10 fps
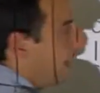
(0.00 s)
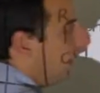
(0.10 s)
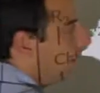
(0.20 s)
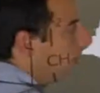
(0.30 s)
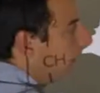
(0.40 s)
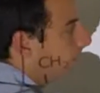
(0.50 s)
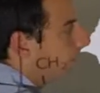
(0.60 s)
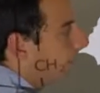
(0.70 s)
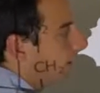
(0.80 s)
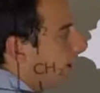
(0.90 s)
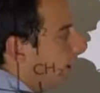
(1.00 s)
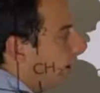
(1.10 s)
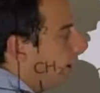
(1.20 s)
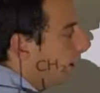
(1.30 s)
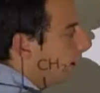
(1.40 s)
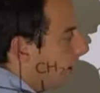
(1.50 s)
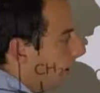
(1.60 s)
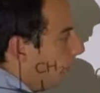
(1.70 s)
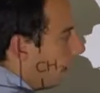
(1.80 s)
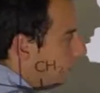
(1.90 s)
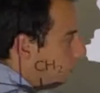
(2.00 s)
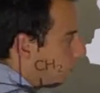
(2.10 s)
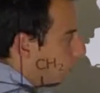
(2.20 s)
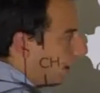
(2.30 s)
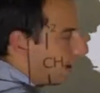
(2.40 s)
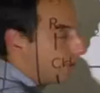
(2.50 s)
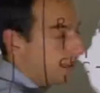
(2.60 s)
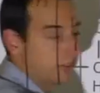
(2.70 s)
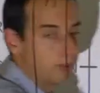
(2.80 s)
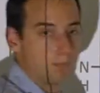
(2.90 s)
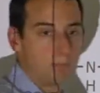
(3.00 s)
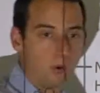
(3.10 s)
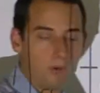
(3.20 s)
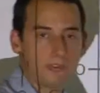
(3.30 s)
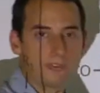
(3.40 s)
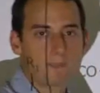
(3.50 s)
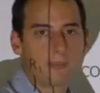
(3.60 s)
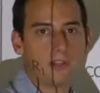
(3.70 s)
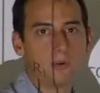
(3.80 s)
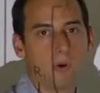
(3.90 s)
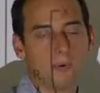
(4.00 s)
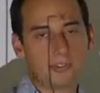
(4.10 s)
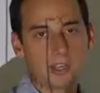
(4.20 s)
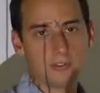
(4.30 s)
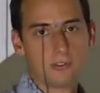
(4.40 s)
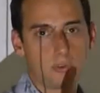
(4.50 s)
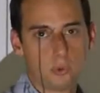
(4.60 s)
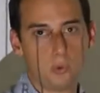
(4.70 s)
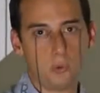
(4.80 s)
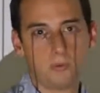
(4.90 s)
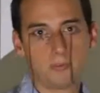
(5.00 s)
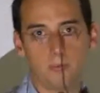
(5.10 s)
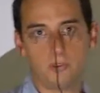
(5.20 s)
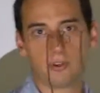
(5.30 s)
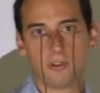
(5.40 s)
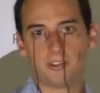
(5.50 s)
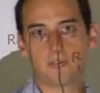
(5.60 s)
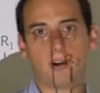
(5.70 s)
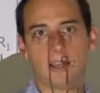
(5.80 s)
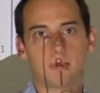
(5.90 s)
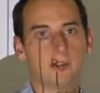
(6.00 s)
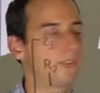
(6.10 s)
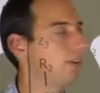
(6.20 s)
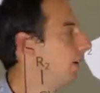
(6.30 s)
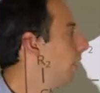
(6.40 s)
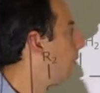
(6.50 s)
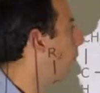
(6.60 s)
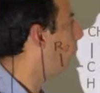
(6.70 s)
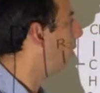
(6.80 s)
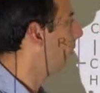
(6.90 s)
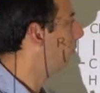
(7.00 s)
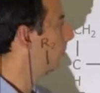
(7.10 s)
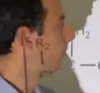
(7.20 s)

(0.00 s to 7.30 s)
ion. When you break a certain bond, you always get two resulting fragments. One will